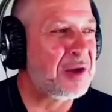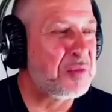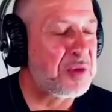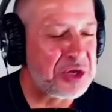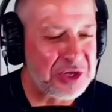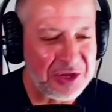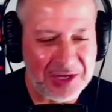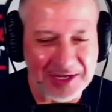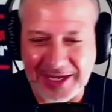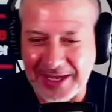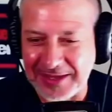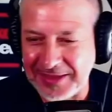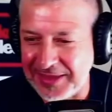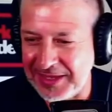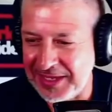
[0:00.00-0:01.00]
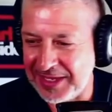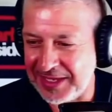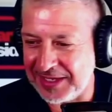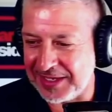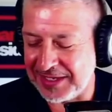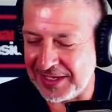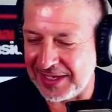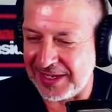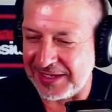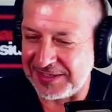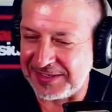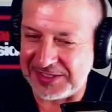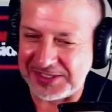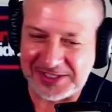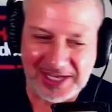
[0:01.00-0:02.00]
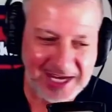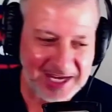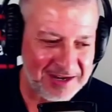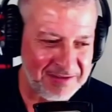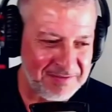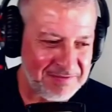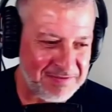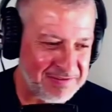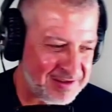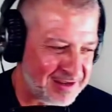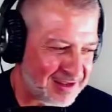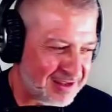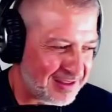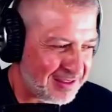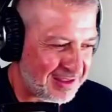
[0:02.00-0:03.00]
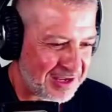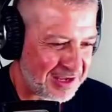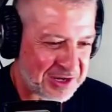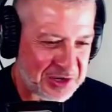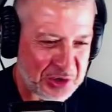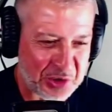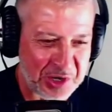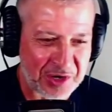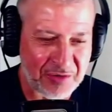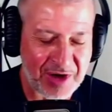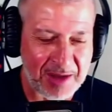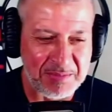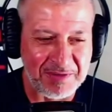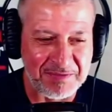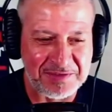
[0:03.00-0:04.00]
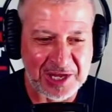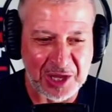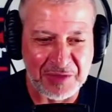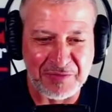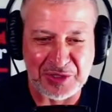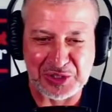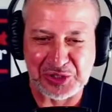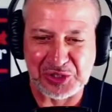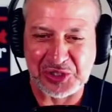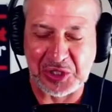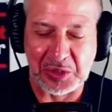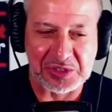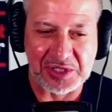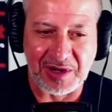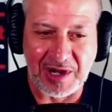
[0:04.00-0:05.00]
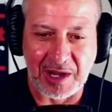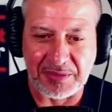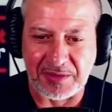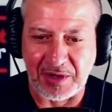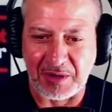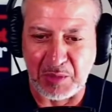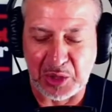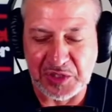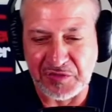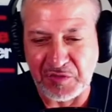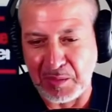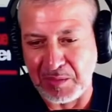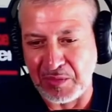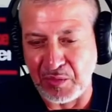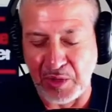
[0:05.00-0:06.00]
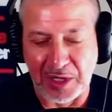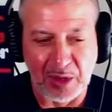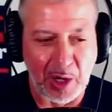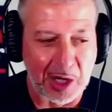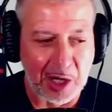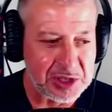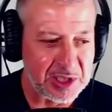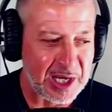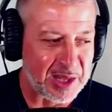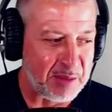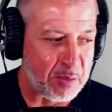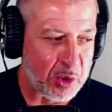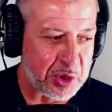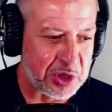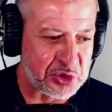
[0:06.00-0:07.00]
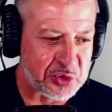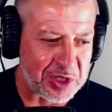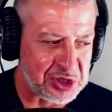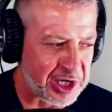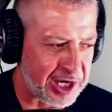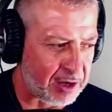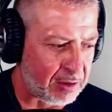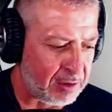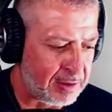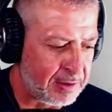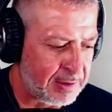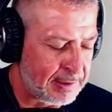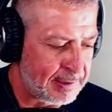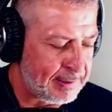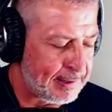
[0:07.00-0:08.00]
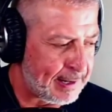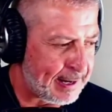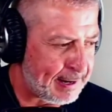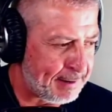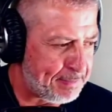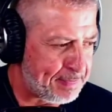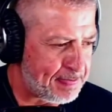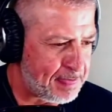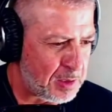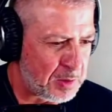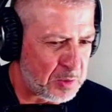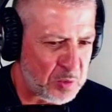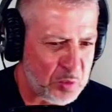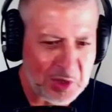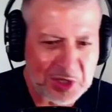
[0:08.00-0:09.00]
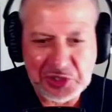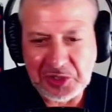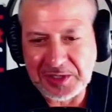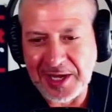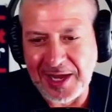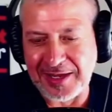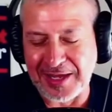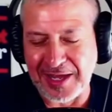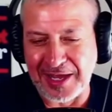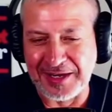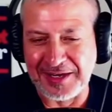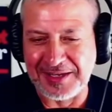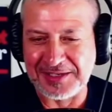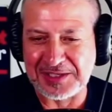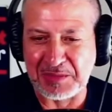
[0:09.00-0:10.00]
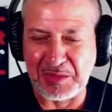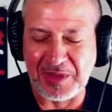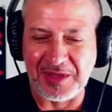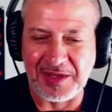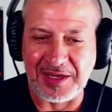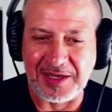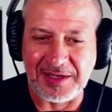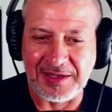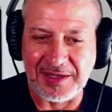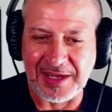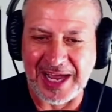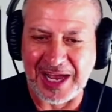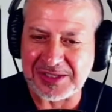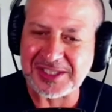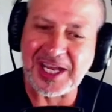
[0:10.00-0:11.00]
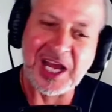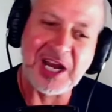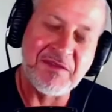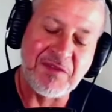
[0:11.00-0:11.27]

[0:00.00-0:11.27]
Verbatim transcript: when you look at the state of the current crop of television shows that are out there, most of them run largely on the Motor Trend channel. What is your take on some of the outside of